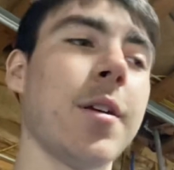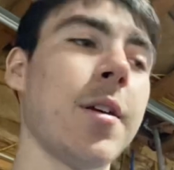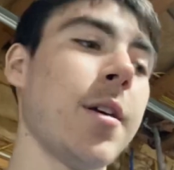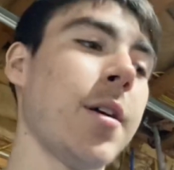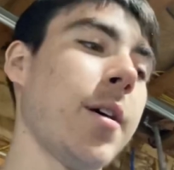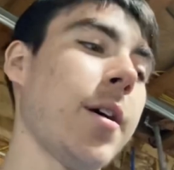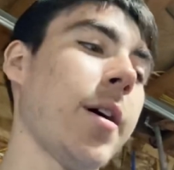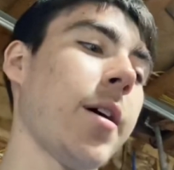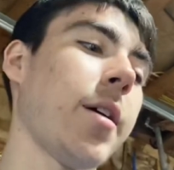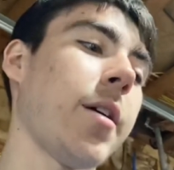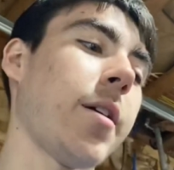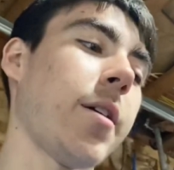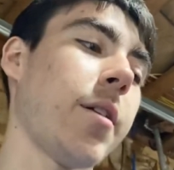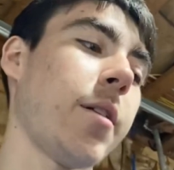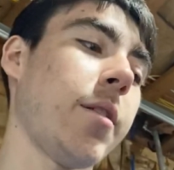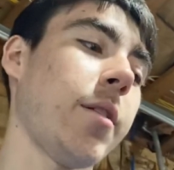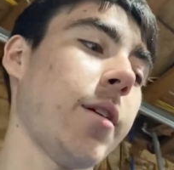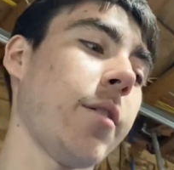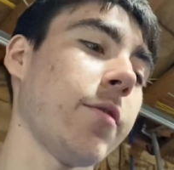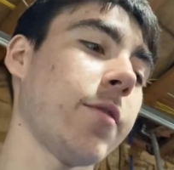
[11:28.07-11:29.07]

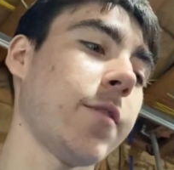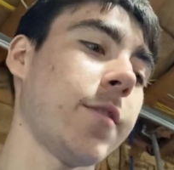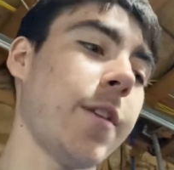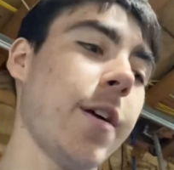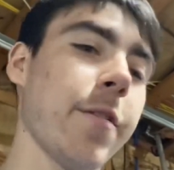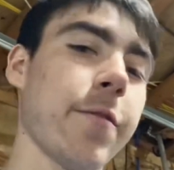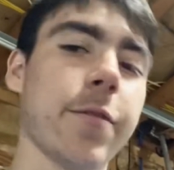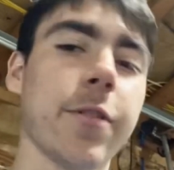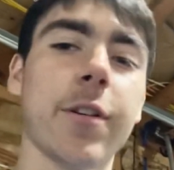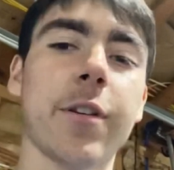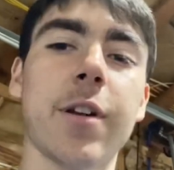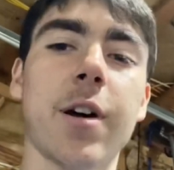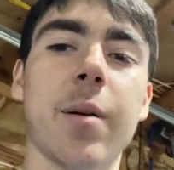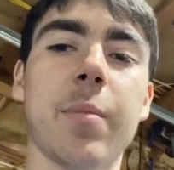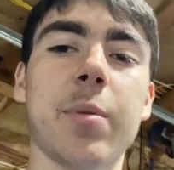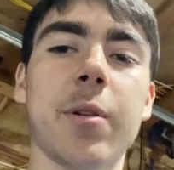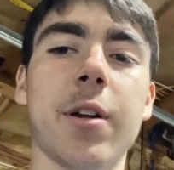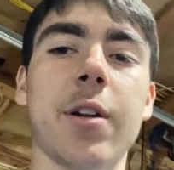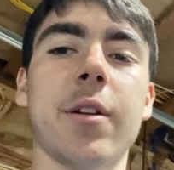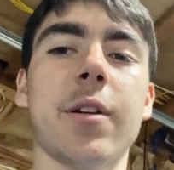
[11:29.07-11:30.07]
and I was definitely not
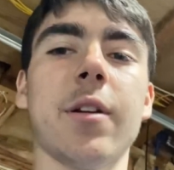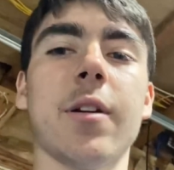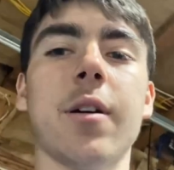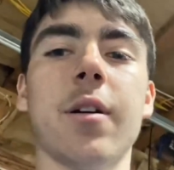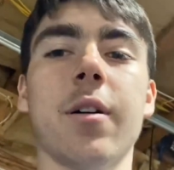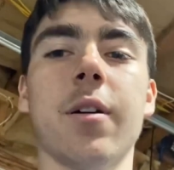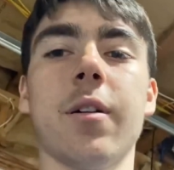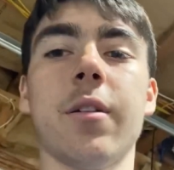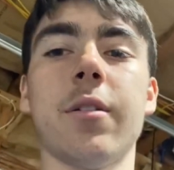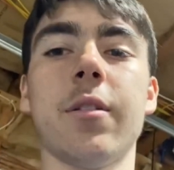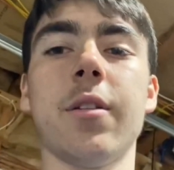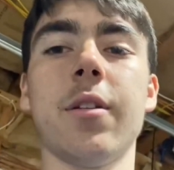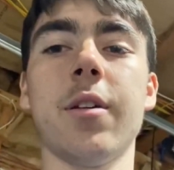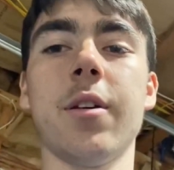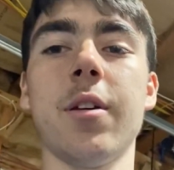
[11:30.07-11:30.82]
planning on